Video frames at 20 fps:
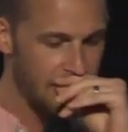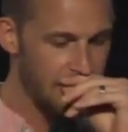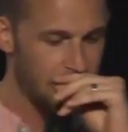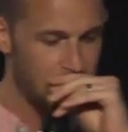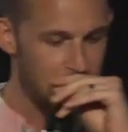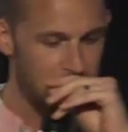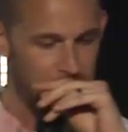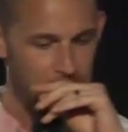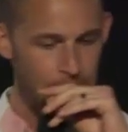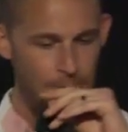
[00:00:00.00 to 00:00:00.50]

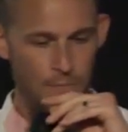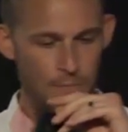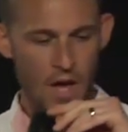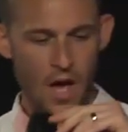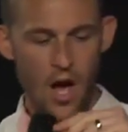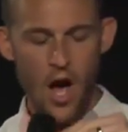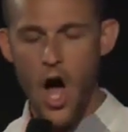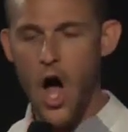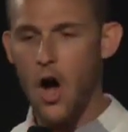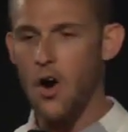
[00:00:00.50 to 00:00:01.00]
goes,
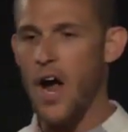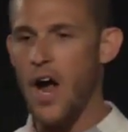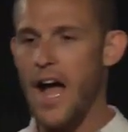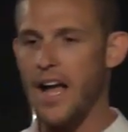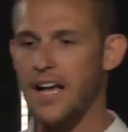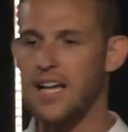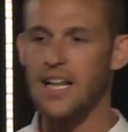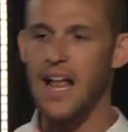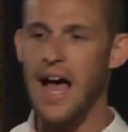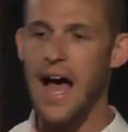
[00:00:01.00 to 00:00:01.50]
All
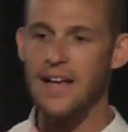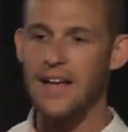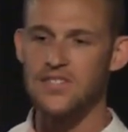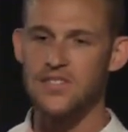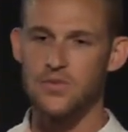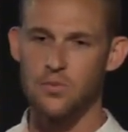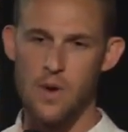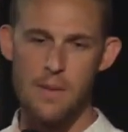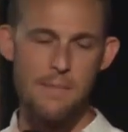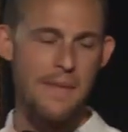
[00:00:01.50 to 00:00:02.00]
right,
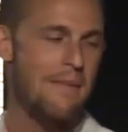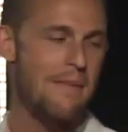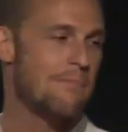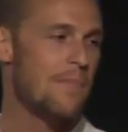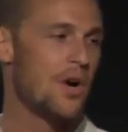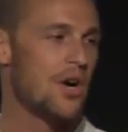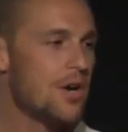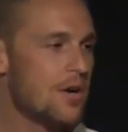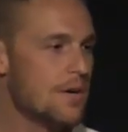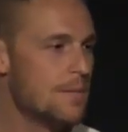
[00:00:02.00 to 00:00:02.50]
class,
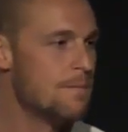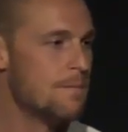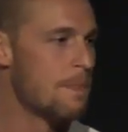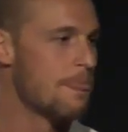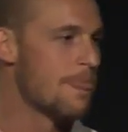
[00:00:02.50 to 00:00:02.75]
remember,